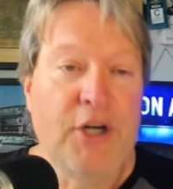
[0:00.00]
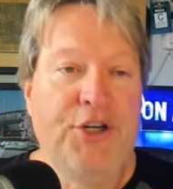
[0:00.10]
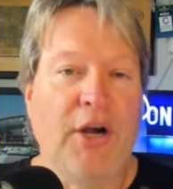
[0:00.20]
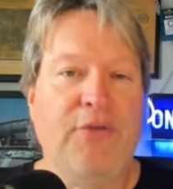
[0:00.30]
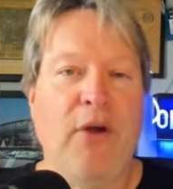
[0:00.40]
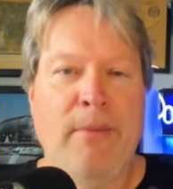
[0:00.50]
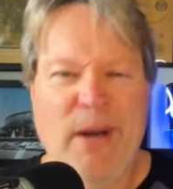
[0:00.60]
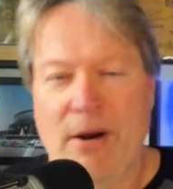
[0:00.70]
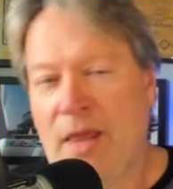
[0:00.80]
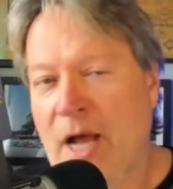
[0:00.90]
Chuck Freeman
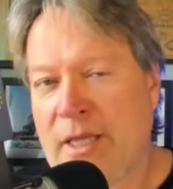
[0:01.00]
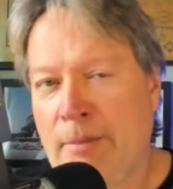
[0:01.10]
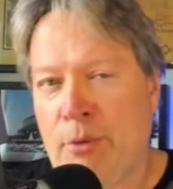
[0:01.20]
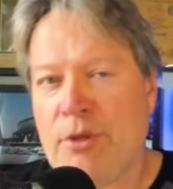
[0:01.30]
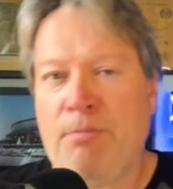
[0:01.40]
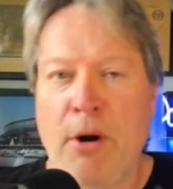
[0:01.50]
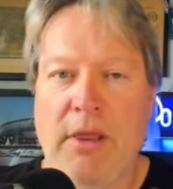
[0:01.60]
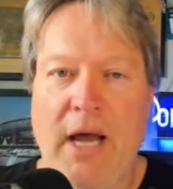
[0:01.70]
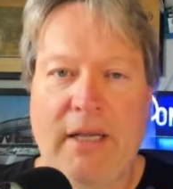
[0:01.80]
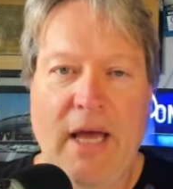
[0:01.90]
here on Locked On Brewers, part
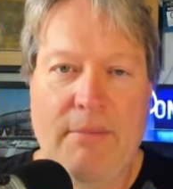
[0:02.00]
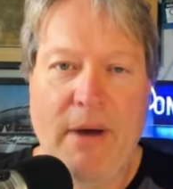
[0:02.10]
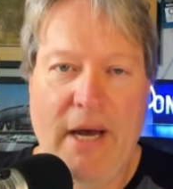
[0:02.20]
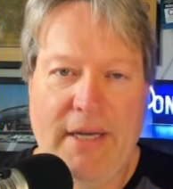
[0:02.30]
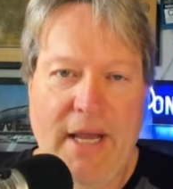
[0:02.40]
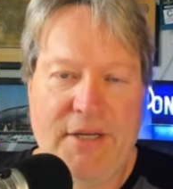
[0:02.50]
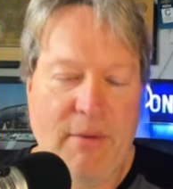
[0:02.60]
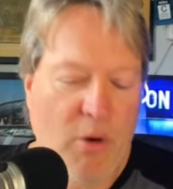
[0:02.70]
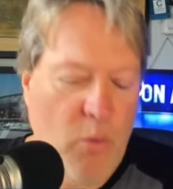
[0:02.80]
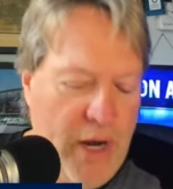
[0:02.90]
of Locked On Podcast
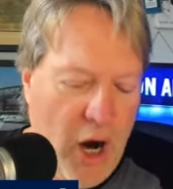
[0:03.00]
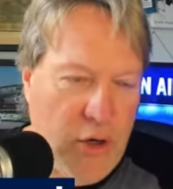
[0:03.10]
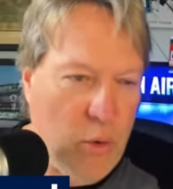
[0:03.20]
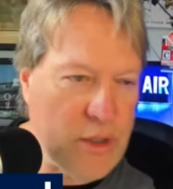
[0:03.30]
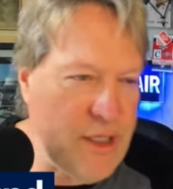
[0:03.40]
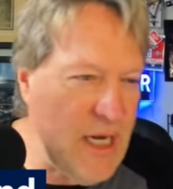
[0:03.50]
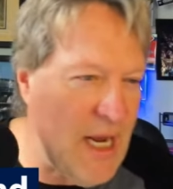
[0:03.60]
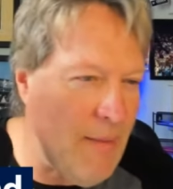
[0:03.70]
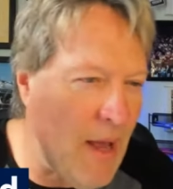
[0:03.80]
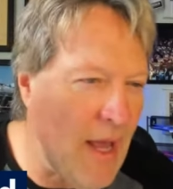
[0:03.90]
Network. We are your
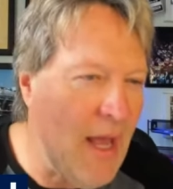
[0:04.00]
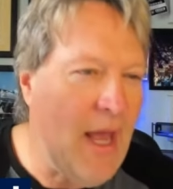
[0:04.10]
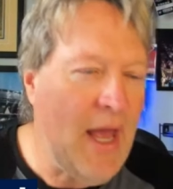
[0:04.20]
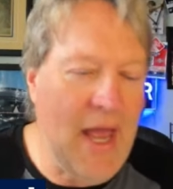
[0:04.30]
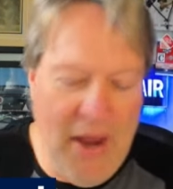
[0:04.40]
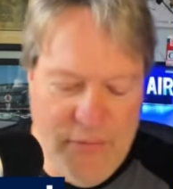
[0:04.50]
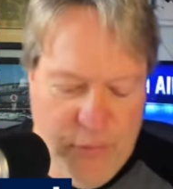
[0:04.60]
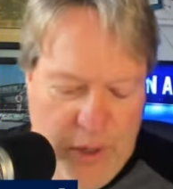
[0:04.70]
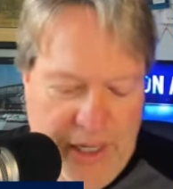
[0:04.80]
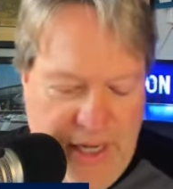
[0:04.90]
team
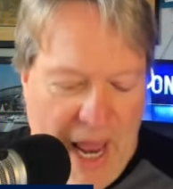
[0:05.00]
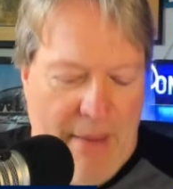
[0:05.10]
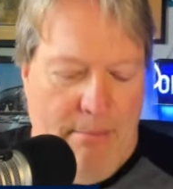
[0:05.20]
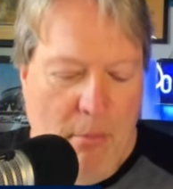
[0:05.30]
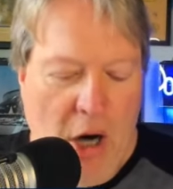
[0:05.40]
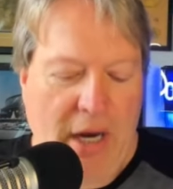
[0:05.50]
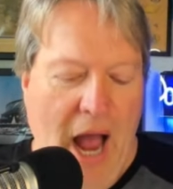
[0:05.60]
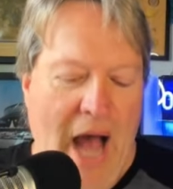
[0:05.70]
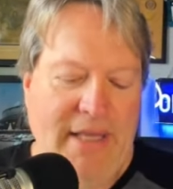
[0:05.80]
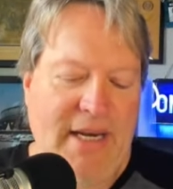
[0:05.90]
every day. Mark
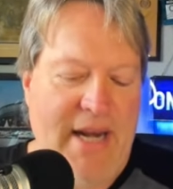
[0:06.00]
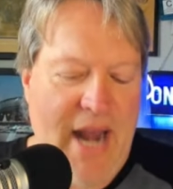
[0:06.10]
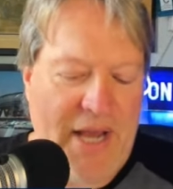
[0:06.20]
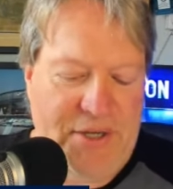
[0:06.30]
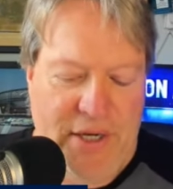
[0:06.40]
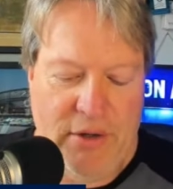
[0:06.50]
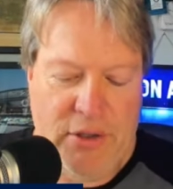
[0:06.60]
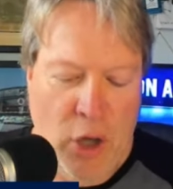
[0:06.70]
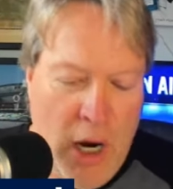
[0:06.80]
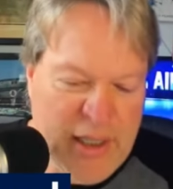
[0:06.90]
Attanasio
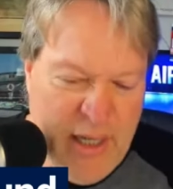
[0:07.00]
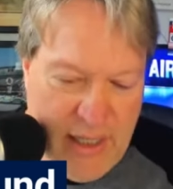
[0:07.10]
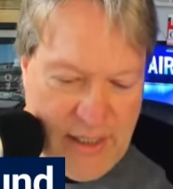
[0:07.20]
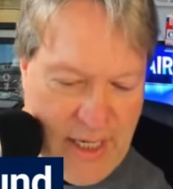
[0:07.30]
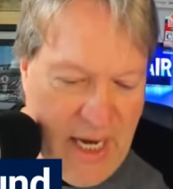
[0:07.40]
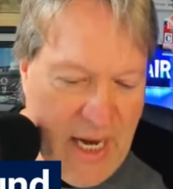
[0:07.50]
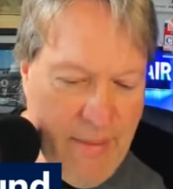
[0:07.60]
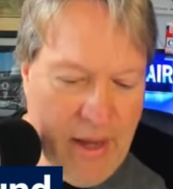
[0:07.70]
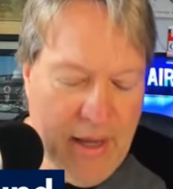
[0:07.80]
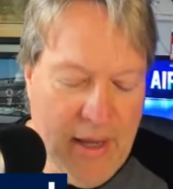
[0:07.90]
talked to the
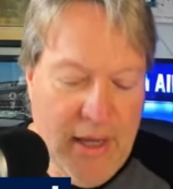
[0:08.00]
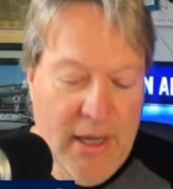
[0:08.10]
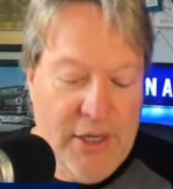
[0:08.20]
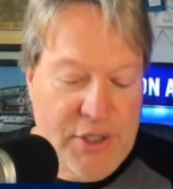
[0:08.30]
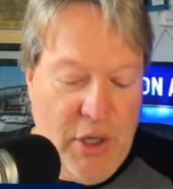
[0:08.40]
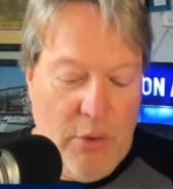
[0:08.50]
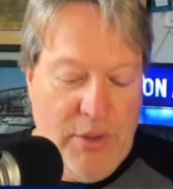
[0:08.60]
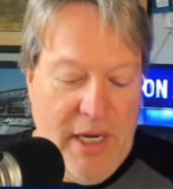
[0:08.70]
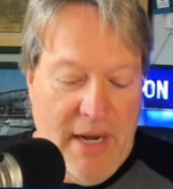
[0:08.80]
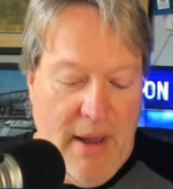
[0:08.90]
team. So
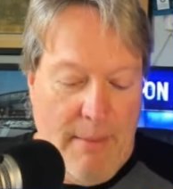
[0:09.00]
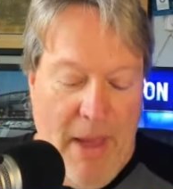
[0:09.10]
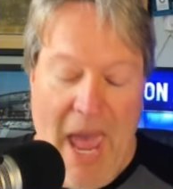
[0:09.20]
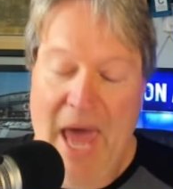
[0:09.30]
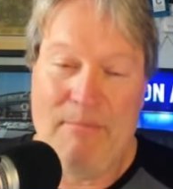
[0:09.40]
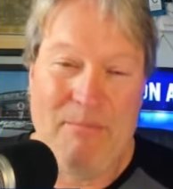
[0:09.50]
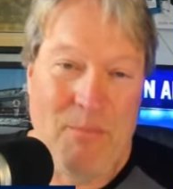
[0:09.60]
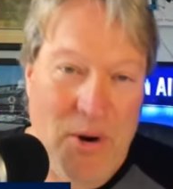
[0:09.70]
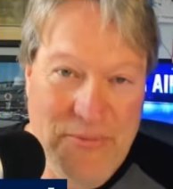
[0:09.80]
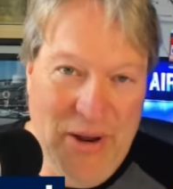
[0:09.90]
did Pat
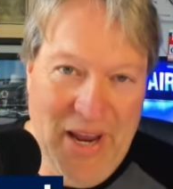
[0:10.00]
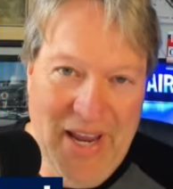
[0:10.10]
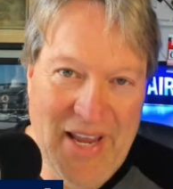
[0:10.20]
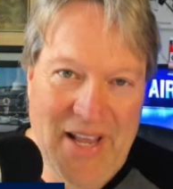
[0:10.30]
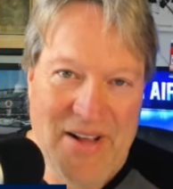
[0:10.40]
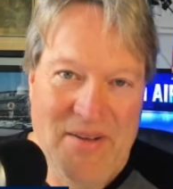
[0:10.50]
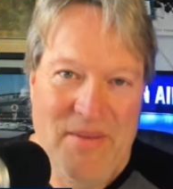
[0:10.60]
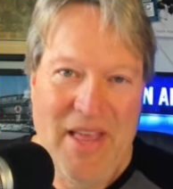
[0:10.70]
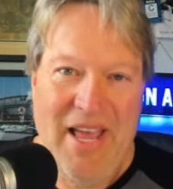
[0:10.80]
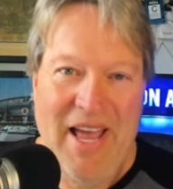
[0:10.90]
Murphy.
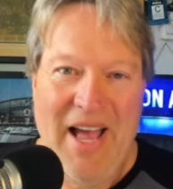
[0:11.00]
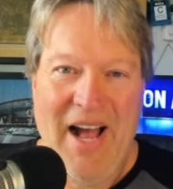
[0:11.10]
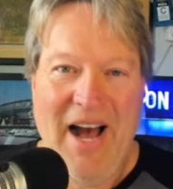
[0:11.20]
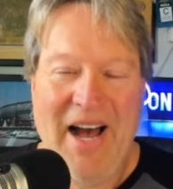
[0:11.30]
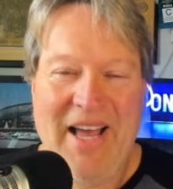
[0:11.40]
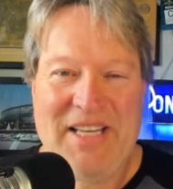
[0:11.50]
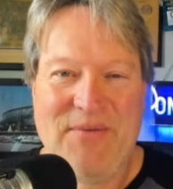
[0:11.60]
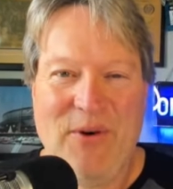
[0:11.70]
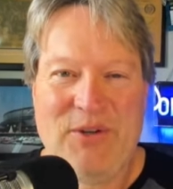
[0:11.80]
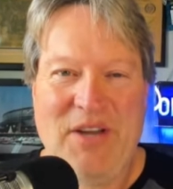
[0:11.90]
His
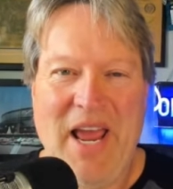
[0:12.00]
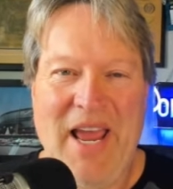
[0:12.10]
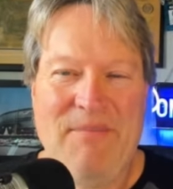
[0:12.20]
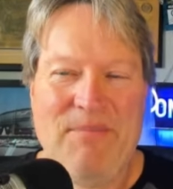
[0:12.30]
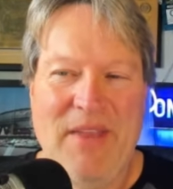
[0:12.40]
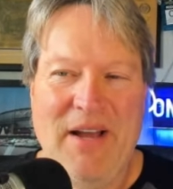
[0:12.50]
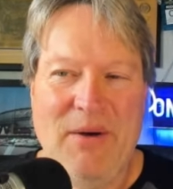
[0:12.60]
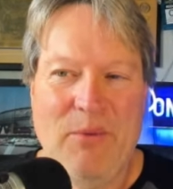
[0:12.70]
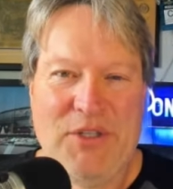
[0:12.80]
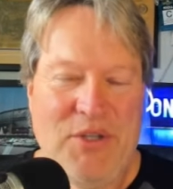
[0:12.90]
first day
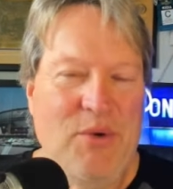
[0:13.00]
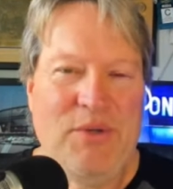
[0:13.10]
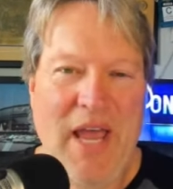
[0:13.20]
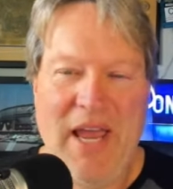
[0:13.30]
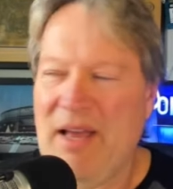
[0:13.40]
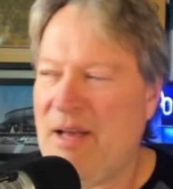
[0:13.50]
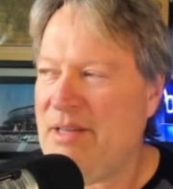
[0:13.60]
was Tuesday.